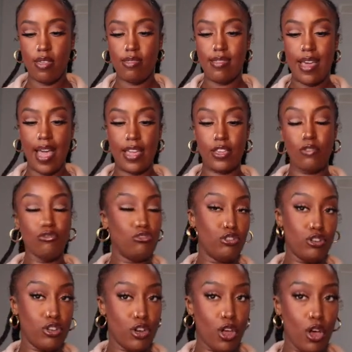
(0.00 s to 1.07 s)
that you
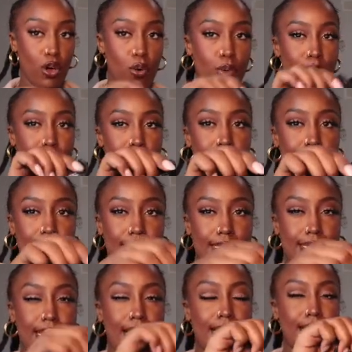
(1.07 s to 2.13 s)
should know
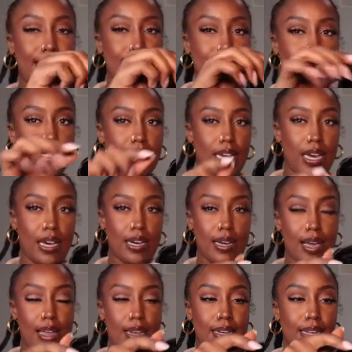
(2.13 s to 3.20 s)
is that this
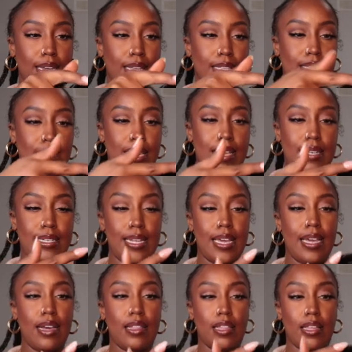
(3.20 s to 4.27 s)
tongue does
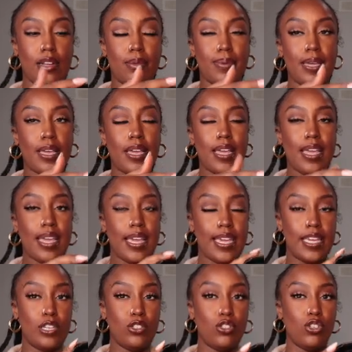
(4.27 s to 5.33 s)
dig a little bit
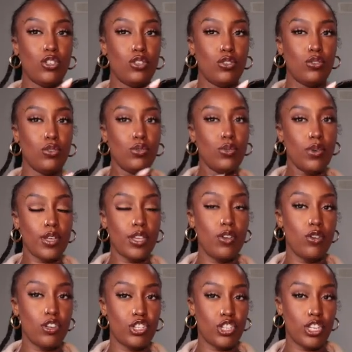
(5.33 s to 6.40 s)
into
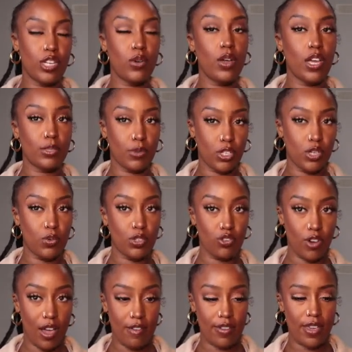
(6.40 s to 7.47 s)
your shin, especially when
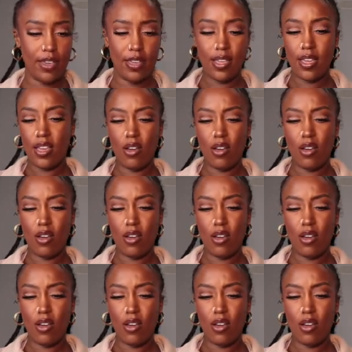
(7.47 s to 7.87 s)
driving.